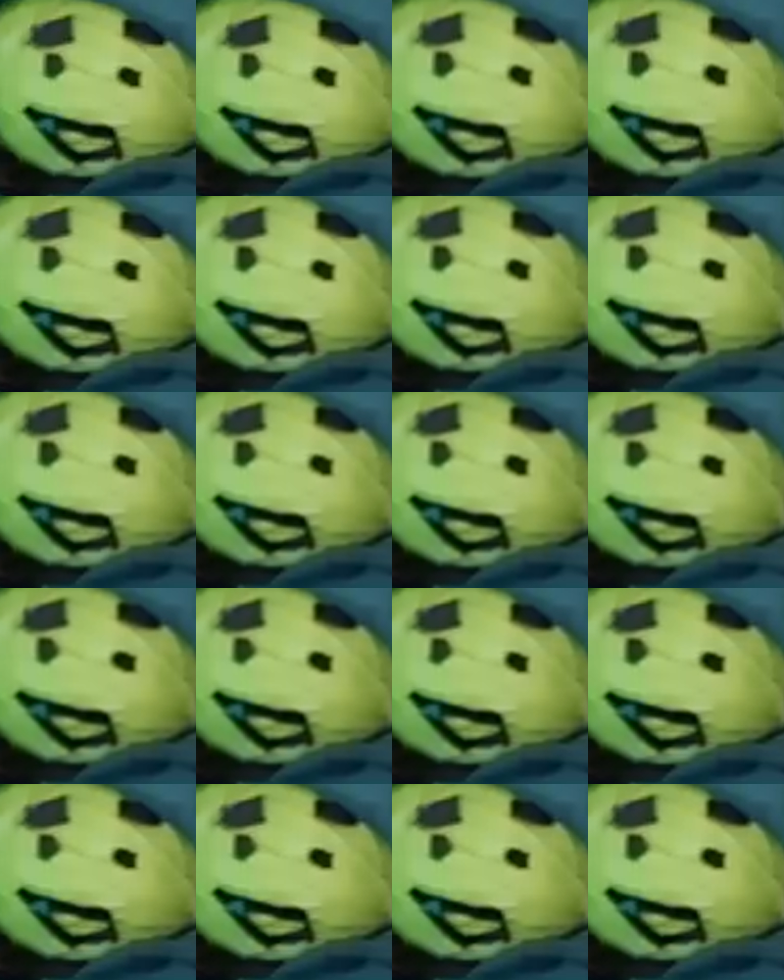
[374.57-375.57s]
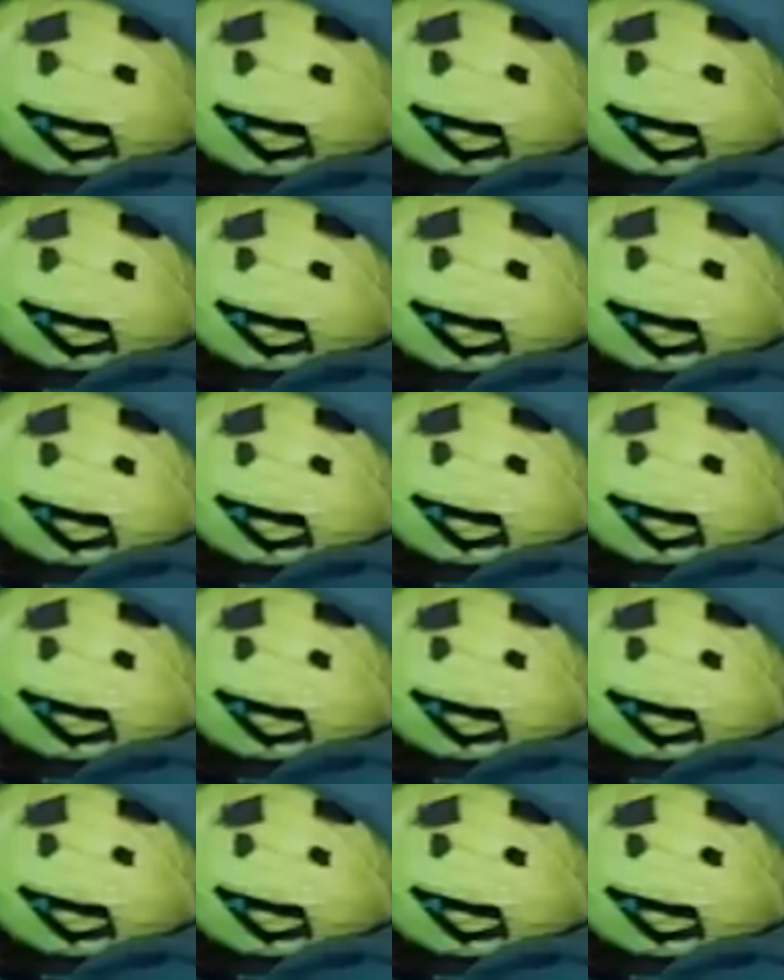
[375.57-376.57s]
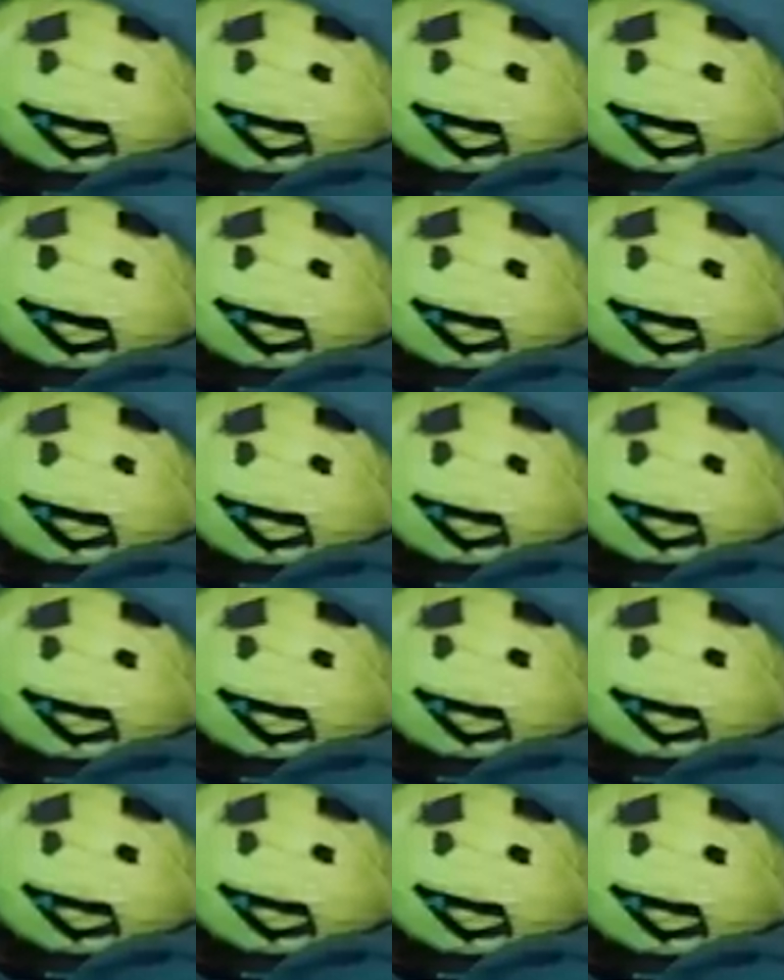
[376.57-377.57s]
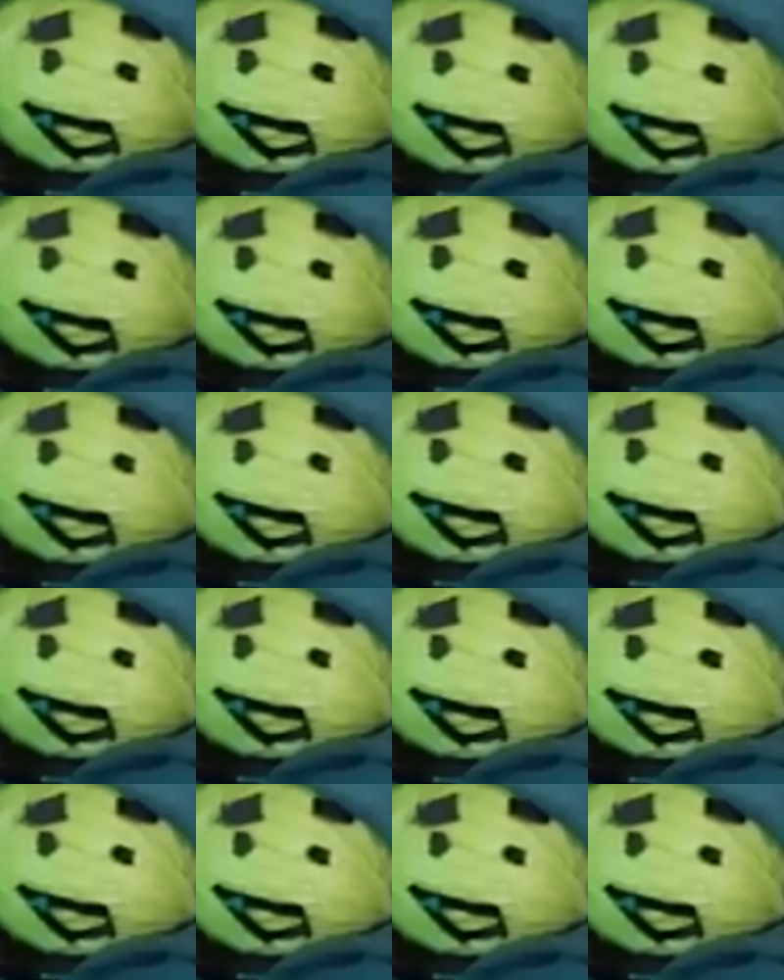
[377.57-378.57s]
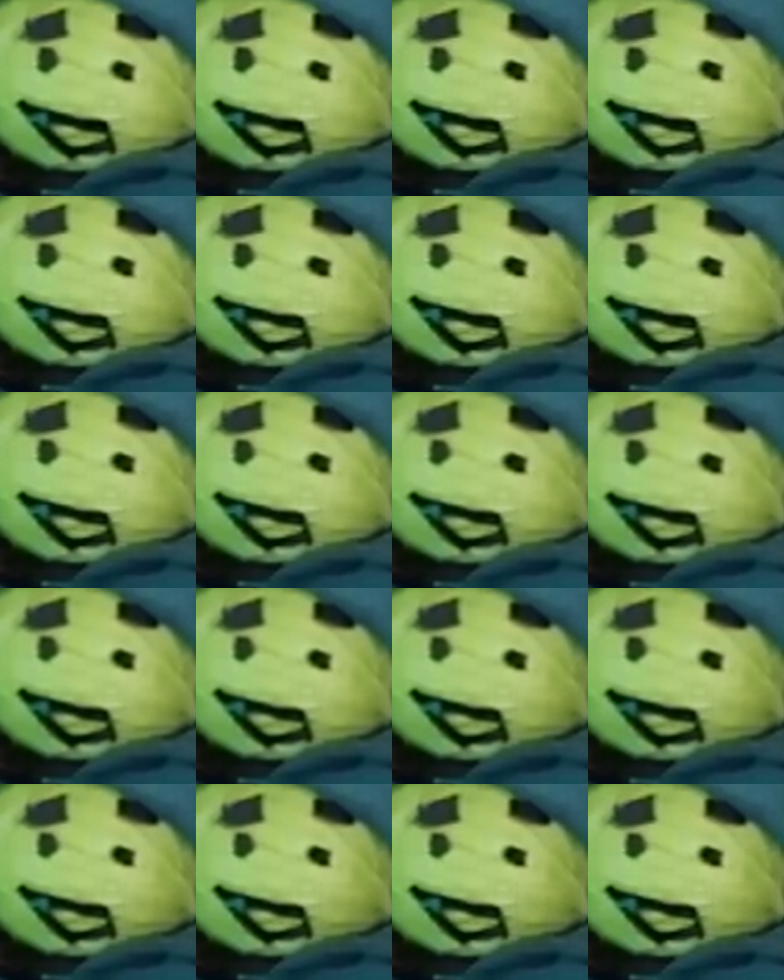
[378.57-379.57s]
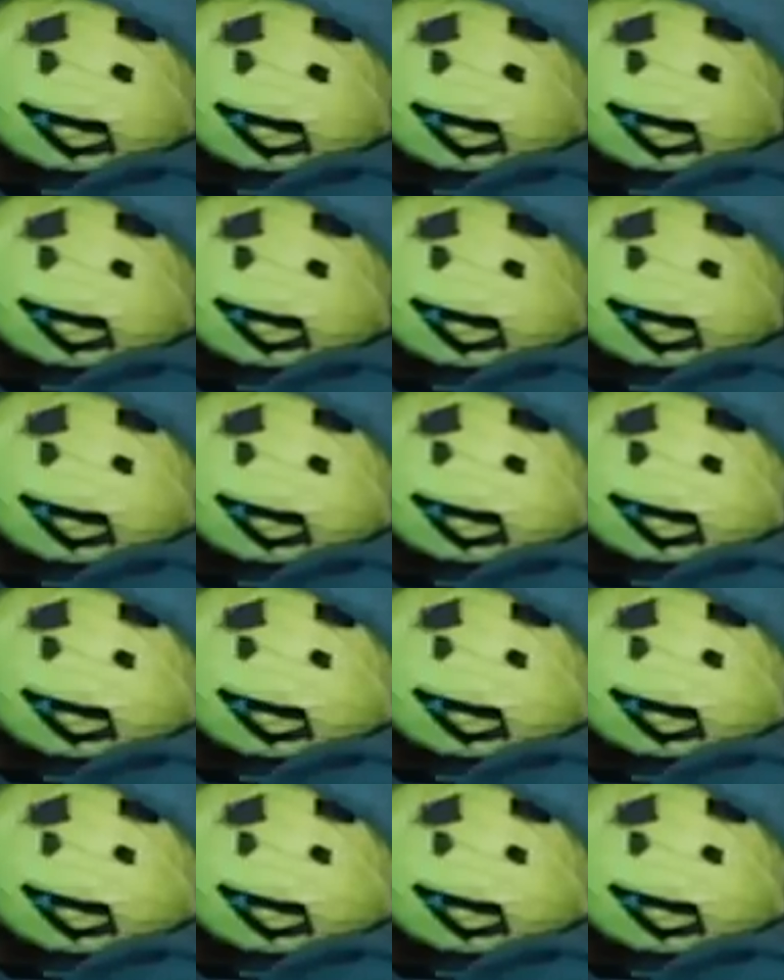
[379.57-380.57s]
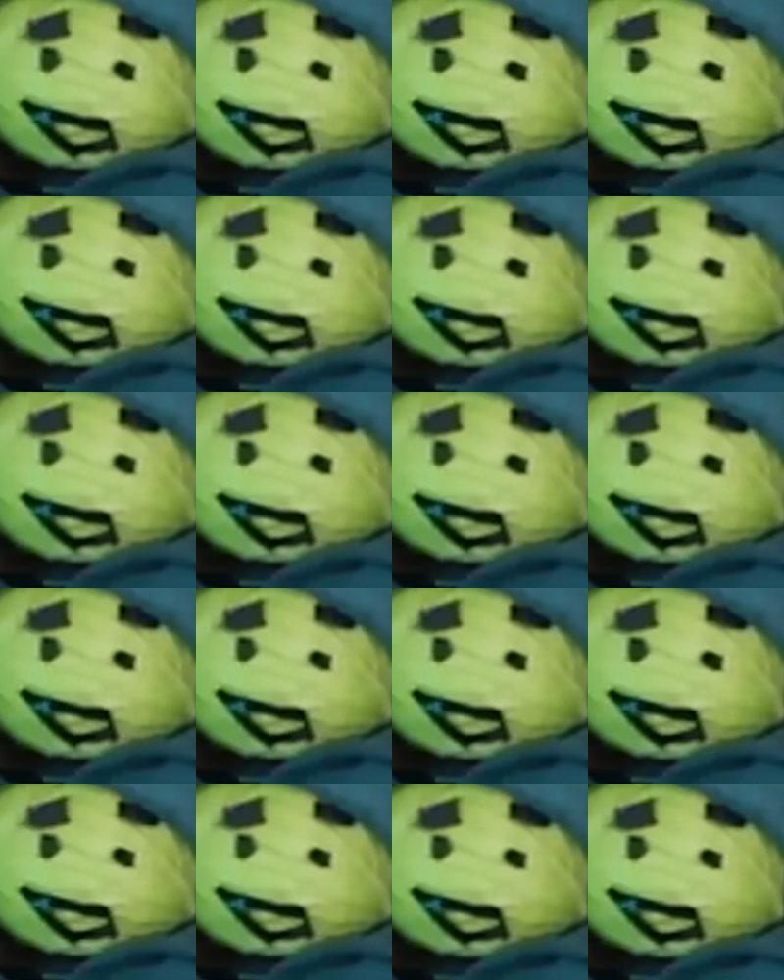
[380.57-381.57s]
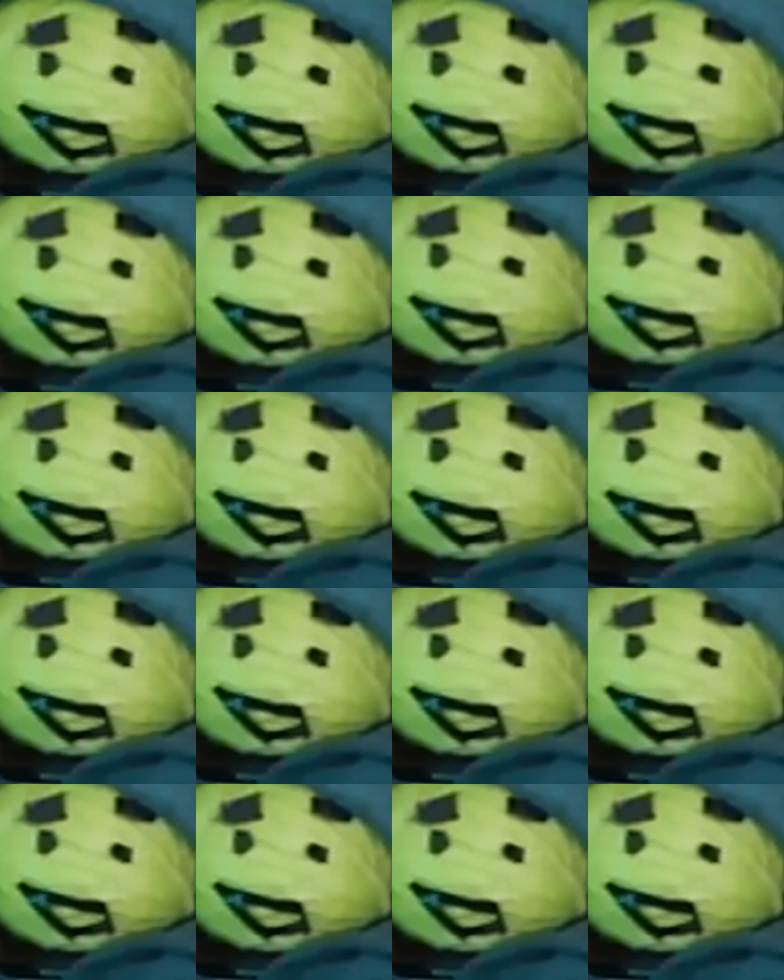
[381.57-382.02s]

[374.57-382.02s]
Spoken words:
(not speaking)